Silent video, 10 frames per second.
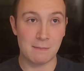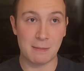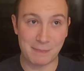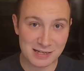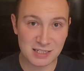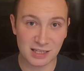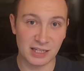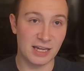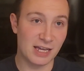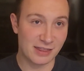but
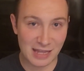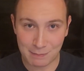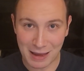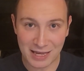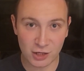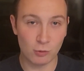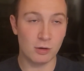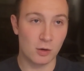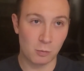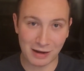basically they pay you
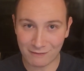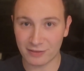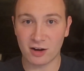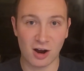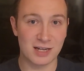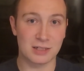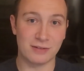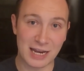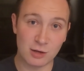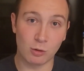whatever the cost of
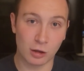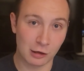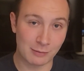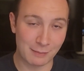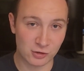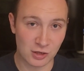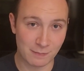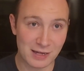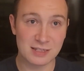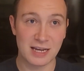an annual clear
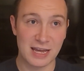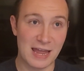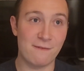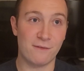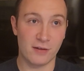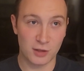membership is if